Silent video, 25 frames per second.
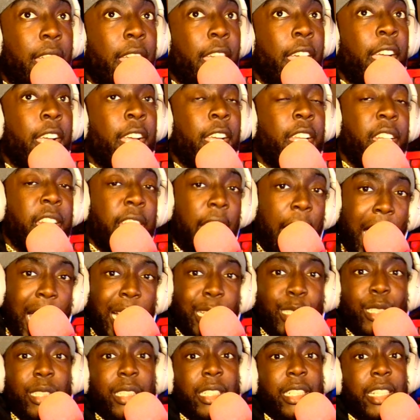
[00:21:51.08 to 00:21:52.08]
now
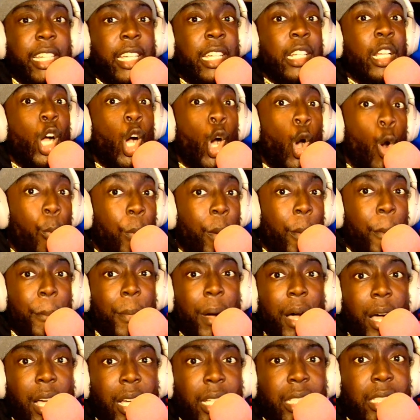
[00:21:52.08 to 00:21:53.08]
you can get open
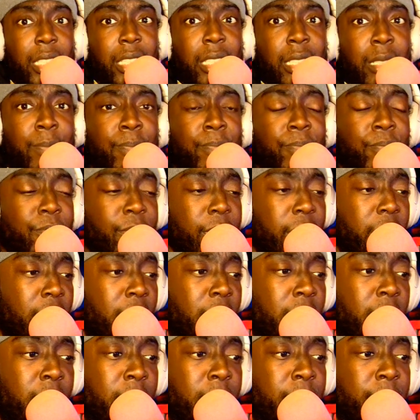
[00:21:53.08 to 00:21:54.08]
box,
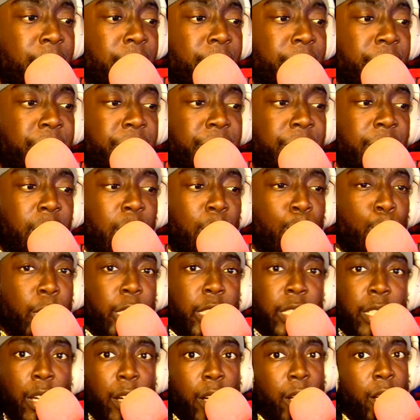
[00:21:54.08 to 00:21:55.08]
um,
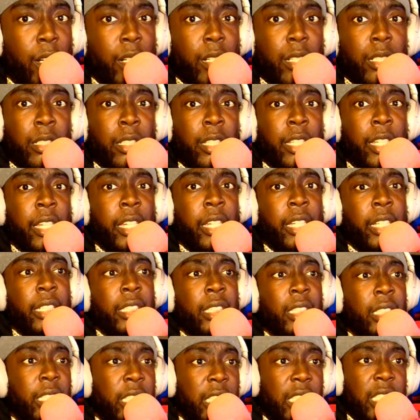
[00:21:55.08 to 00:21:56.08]
return
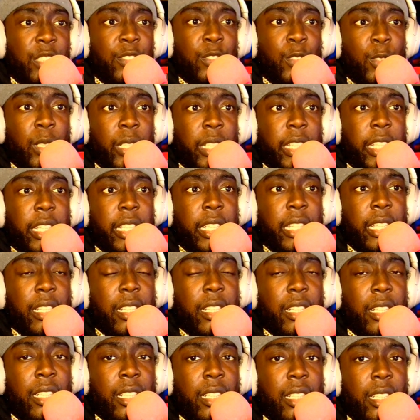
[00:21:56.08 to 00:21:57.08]
64 gig
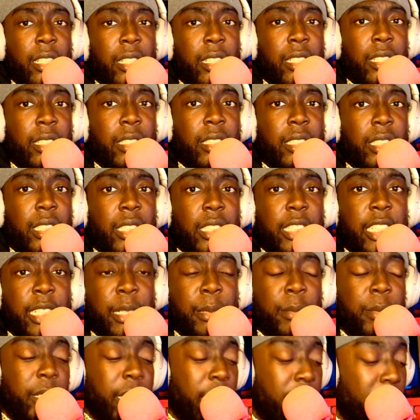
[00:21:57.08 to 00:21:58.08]
uh Steam
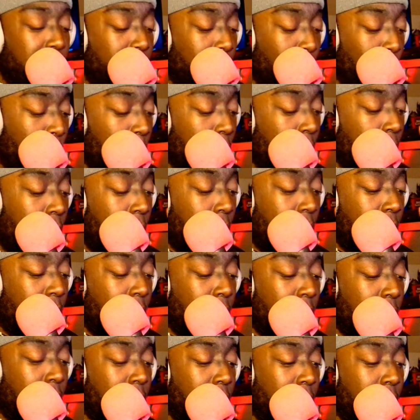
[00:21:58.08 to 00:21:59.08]
decks with
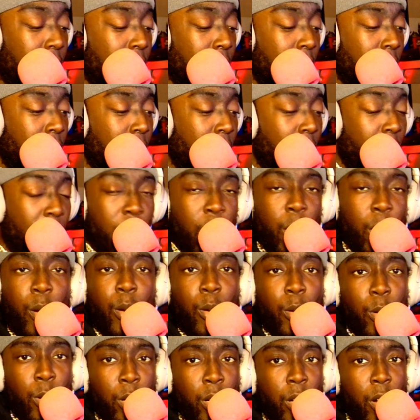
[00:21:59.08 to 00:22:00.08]
uh
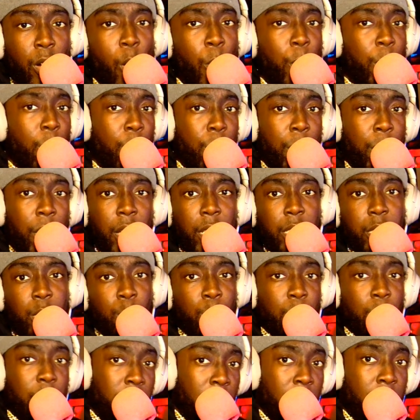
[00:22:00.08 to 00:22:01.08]
or open box
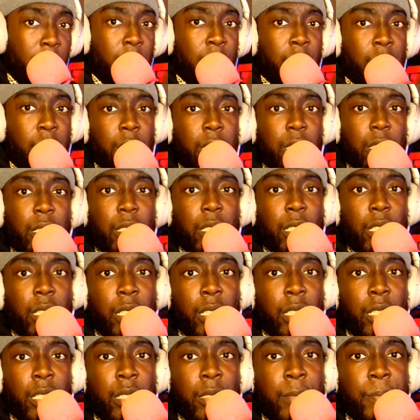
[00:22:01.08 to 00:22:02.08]
return
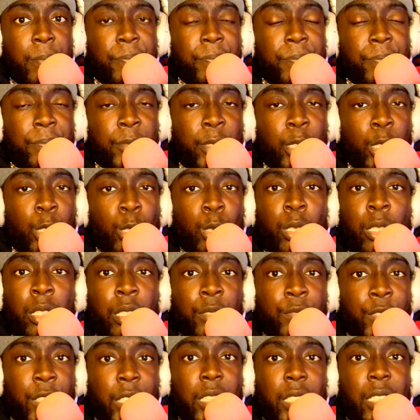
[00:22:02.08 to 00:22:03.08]
uh
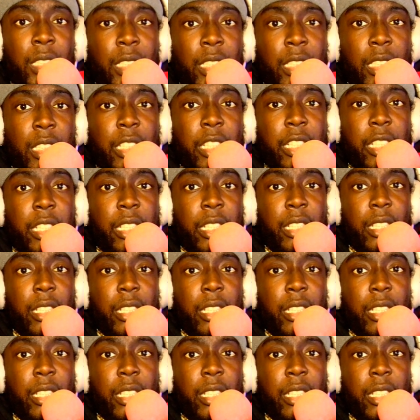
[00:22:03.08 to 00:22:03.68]
256 gig